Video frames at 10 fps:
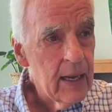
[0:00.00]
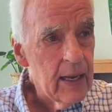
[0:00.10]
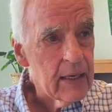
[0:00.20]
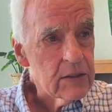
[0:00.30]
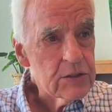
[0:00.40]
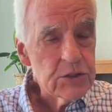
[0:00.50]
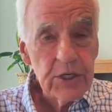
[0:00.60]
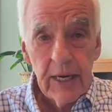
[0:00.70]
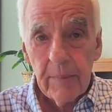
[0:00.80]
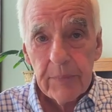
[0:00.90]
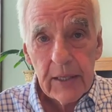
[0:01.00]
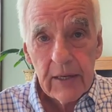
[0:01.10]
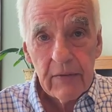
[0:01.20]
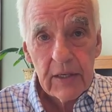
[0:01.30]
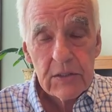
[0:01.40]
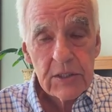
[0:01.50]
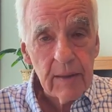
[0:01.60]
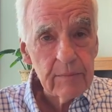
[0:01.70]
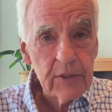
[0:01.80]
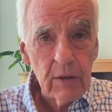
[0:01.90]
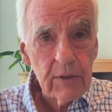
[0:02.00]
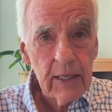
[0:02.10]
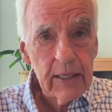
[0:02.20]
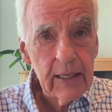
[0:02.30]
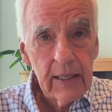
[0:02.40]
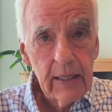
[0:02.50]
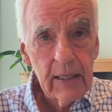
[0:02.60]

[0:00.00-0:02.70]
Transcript: As champion of this, I'm donating